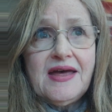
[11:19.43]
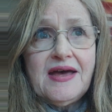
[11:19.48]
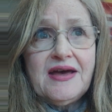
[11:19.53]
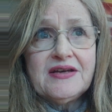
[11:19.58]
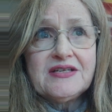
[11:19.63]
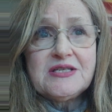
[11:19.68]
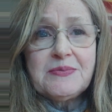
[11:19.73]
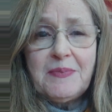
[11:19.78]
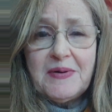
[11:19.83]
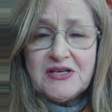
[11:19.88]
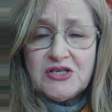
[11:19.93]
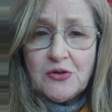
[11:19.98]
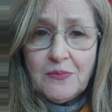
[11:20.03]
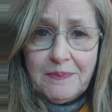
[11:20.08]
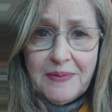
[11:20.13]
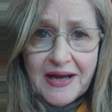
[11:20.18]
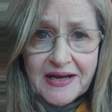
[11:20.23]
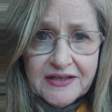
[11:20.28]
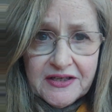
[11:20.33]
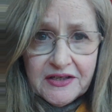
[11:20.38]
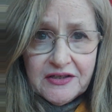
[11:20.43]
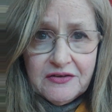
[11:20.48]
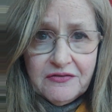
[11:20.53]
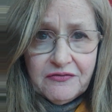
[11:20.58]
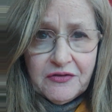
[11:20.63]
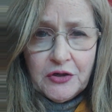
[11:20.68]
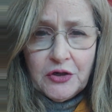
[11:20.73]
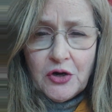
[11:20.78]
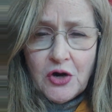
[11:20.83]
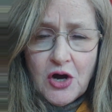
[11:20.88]
a special bucket
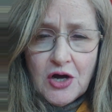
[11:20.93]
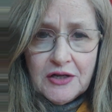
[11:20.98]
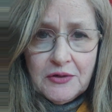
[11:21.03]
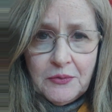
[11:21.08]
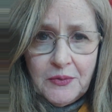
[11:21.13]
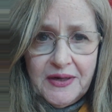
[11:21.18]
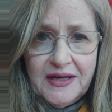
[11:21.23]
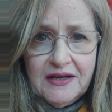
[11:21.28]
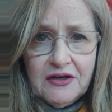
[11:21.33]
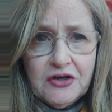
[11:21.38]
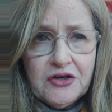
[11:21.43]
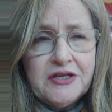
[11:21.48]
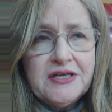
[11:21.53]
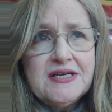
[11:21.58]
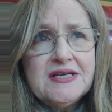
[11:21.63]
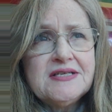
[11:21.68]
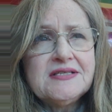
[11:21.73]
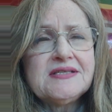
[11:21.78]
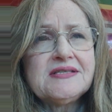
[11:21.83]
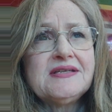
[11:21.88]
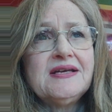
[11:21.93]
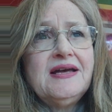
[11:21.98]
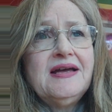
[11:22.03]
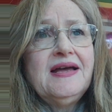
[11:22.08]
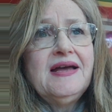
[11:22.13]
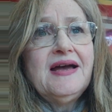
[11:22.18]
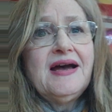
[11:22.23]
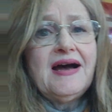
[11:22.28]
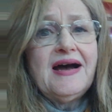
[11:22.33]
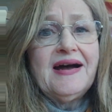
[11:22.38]
for your Halloween goodies.
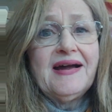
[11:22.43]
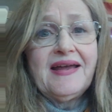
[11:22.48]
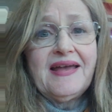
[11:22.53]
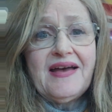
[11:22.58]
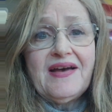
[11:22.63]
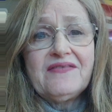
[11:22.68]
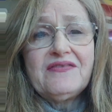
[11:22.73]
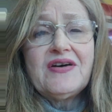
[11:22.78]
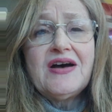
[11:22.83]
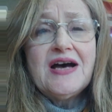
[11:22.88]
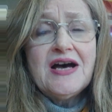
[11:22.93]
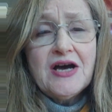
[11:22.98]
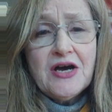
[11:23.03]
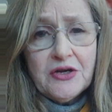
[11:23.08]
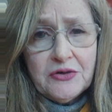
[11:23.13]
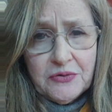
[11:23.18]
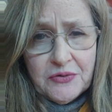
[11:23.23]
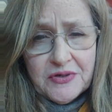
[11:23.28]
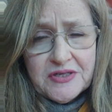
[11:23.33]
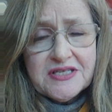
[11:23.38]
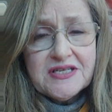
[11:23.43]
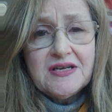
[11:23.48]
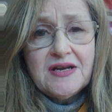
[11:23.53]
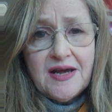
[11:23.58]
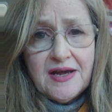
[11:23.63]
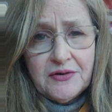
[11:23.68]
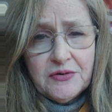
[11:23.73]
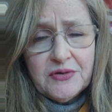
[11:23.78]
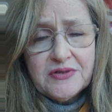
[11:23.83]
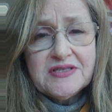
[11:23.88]
I have hundreds and
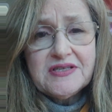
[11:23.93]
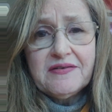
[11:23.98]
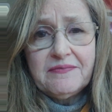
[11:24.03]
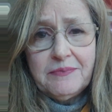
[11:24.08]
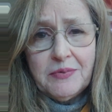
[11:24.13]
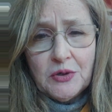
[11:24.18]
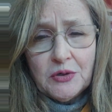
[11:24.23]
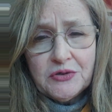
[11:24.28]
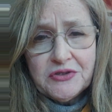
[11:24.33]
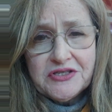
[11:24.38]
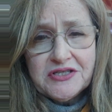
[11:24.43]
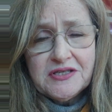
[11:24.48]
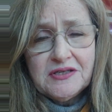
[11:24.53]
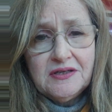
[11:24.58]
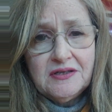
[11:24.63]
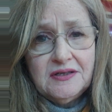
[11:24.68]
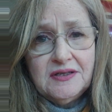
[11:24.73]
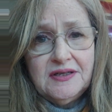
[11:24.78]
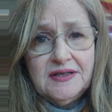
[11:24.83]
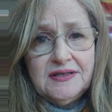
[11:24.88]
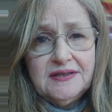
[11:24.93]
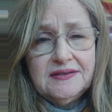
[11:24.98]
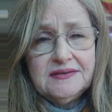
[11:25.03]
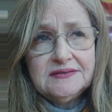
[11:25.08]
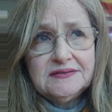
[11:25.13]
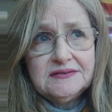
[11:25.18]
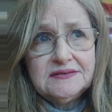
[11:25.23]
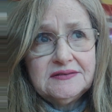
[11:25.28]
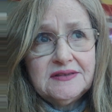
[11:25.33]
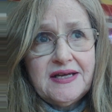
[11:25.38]
hundreds of books
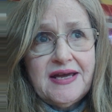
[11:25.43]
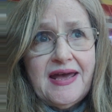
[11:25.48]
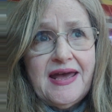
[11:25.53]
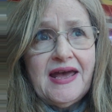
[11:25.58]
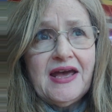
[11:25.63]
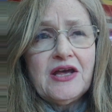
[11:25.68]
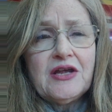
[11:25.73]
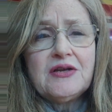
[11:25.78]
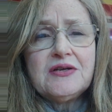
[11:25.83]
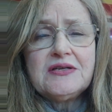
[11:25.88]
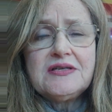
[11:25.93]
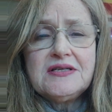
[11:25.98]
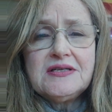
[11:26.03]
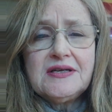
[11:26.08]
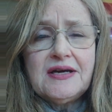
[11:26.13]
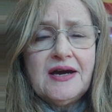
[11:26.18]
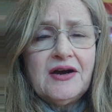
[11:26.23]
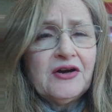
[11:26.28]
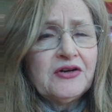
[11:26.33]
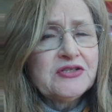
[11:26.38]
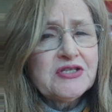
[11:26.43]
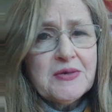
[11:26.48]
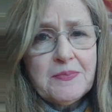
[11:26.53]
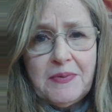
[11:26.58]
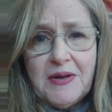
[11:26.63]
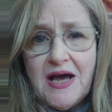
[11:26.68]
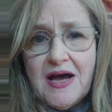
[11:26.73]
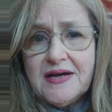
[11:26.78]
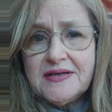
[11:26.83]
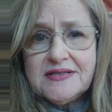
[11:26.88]
and art
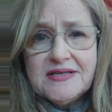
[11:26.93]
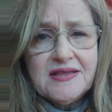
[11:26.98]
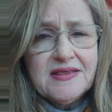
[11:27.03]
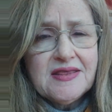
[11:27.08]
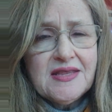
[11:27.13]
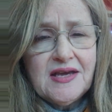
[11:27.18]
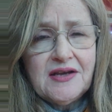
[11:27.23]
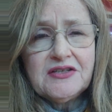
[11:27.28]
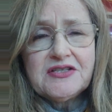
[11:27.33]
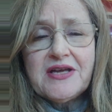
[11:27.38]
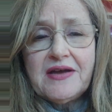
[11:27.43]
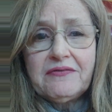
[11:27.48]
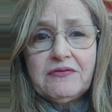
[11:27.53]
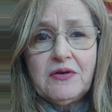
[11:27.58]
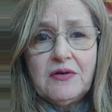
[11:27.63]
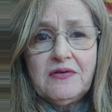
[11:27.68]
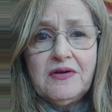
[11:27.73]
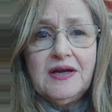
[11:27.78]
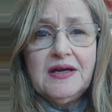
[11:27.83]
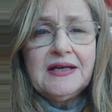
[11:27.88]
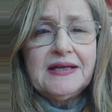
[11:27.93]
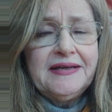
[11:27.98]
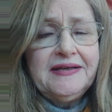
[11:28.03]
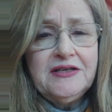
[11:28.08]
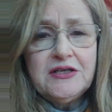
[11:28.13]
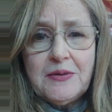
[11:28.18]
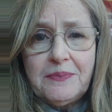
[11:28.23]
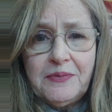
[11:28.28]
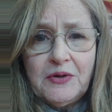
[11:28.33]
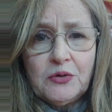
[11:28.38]
supplies and things. I've
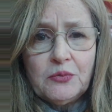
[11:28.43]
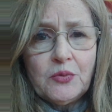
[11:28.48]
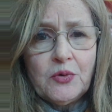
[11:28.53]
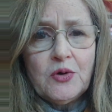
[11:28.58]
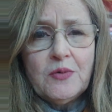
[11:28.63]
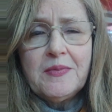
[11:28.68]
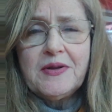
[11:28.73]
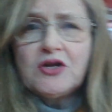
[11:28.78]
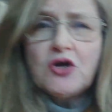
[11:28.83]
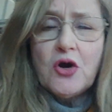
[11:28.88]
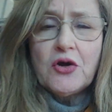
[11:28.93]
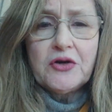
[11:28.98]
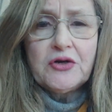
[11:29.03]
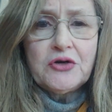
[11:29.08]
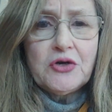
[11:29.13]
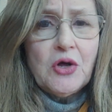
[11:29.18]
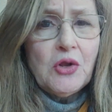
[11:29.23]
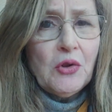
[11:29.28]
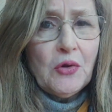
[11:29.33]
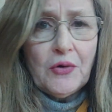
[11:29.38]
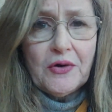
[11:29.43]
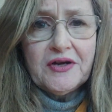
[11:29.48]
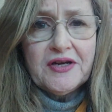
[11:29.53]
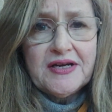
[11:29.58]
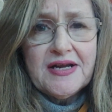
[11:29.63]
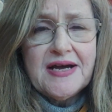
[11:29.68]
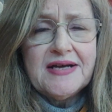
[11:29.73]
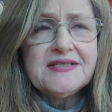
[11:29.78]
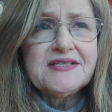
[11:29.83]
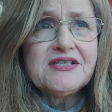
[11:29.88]
cleaned up your room and got it all
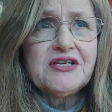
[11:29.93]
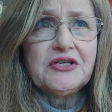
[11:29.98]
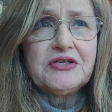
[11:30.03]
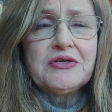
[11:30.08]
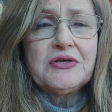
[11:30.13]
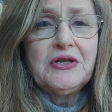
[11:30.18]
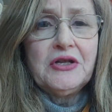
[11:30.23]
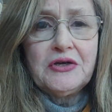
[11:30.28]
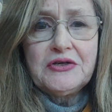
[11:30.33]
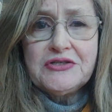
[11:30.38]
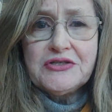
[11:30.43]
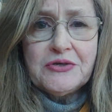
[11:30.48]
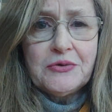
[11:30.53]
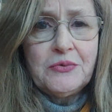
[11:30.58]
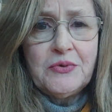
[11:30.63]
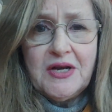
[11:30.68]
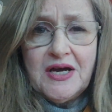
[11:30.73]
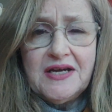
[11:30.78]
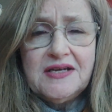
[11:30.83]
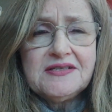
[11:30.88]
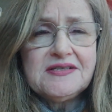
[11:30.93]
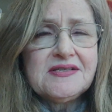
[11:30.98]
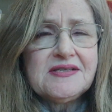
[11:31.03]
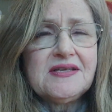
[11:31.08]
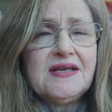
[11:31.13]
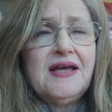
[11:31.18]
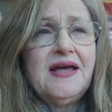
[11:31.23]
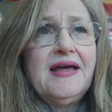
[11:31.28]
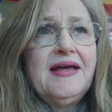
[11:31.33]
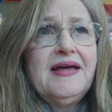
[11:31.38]
organized. It looks so nice.
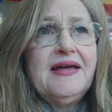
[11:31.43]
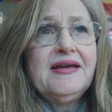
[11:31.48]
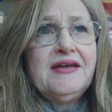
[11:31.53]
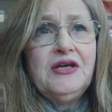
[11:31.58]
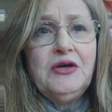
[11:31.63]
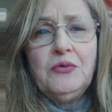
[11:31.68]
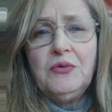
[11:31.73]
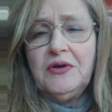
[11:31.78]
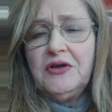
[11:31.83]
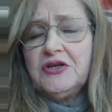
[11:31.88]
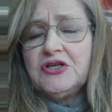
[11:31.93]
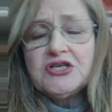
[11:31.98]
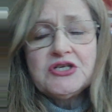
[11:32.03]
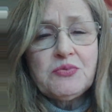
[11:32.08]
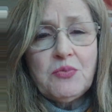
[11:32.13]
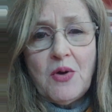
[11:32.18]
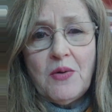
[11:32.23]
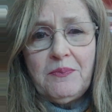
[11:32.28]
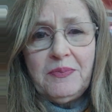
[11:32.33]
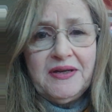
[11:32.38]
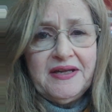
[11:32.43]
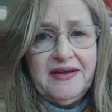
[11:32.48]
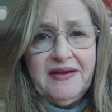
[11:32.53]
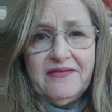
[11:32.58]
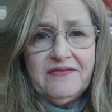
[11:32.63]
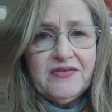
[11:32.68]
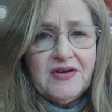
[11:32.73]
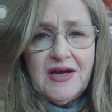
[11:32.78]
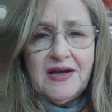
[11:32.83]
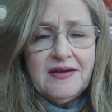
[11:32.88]
You just won't
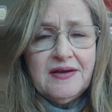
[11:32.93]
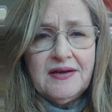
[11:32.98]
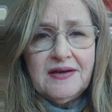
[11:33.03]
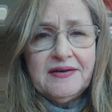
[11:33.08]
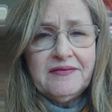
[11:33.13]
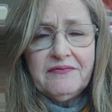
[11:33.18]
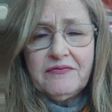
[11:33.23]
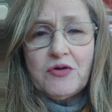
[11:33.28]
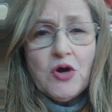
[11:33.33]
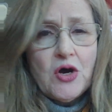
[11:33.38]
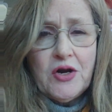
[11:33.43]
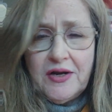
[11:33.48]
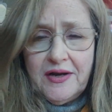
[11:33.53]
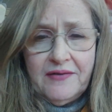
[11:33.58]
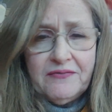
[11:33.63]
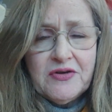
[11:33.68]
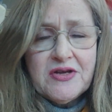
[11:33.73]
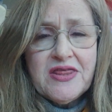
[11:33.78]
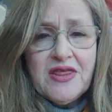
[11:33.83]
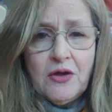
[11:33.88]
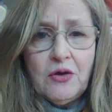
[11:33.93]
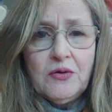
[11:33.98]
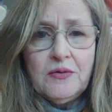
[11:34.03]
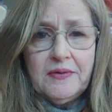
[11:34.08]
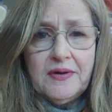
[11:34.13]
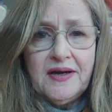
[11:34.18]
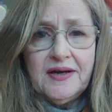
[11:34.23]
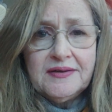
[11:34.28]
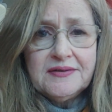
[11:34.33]
believe. I've got everything